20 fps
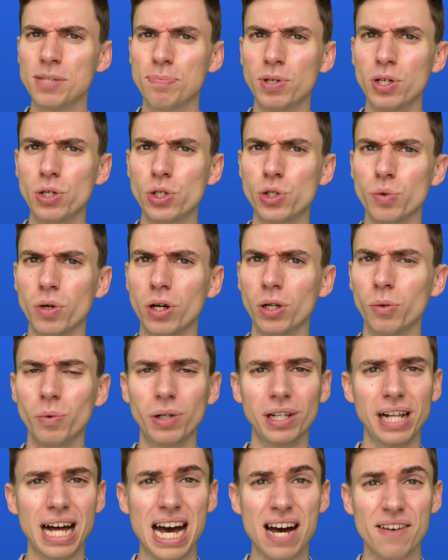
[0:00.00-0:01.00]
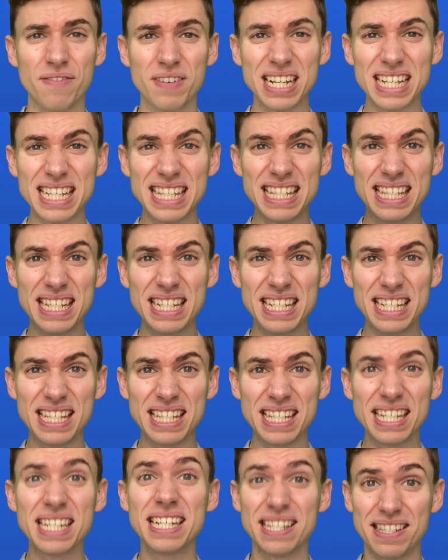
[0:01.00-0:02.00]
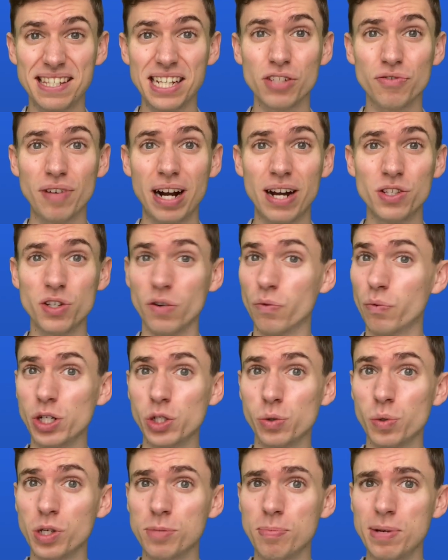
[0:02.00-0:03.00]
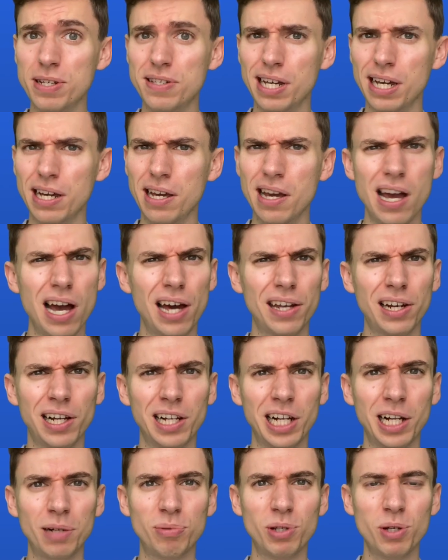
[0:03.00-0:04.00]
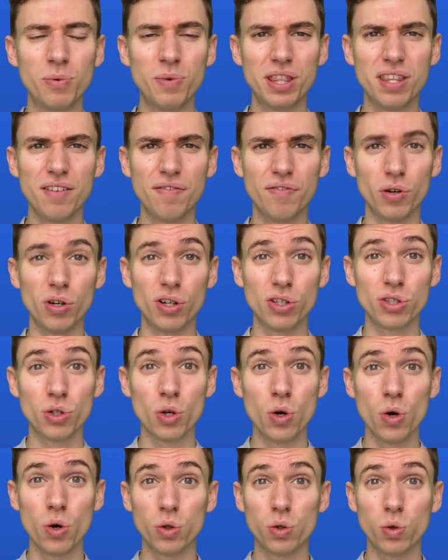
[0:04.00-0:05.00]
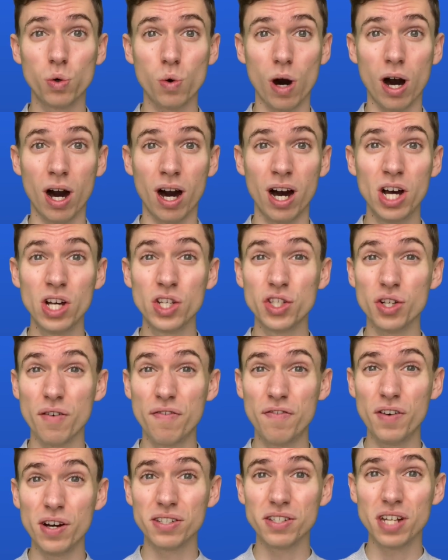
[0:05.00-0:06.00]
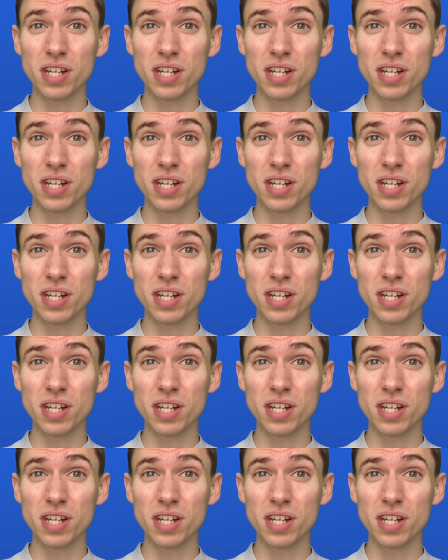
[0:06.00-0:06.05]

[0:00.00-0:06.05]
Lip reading: per usual, we'll have six rounds of Which One's Missing, and I'll help you with the first trois. So first